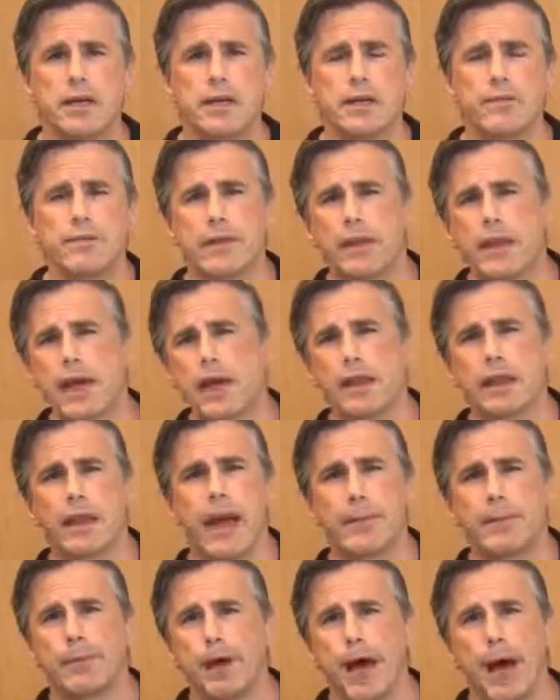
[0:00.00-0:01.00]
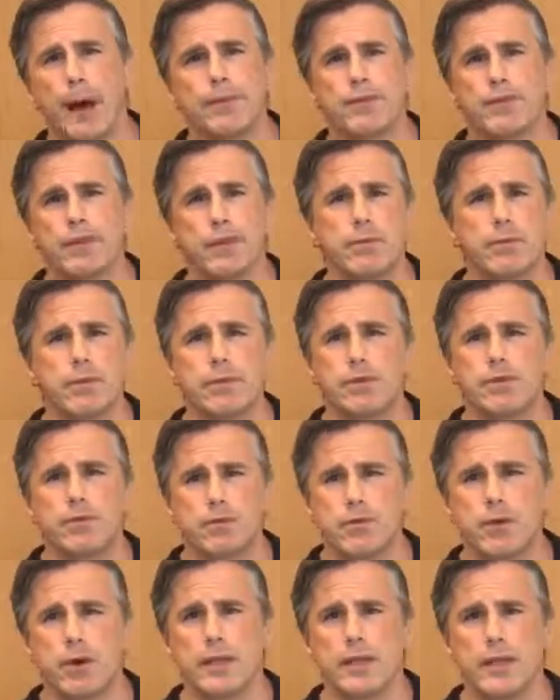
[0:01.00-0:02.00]
If they got laptops, they would
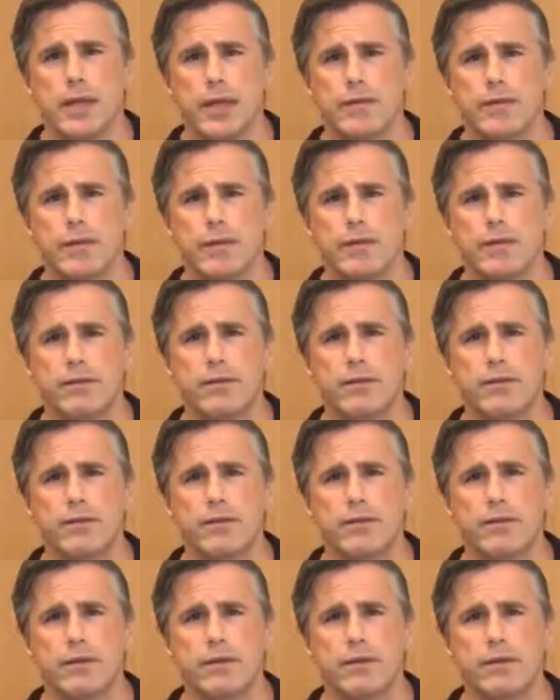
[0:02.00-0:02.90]
destroy the evidence.